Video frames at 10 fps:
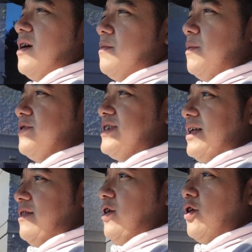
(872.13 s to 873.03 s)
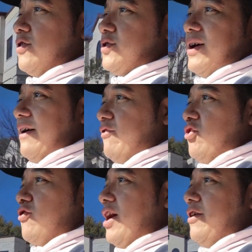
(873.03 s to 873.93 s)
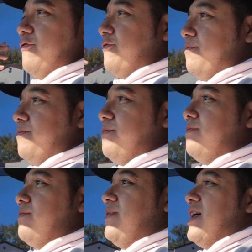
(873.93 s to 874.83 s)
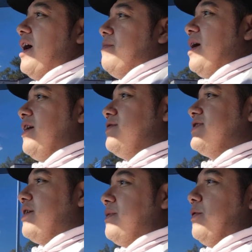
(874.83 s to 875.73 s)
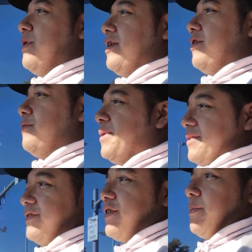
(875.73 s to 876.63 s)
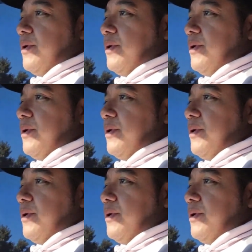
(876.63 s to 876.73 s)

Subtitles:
almost at the AutoZone. I have to drive 9 miles out of my way to go pick this up,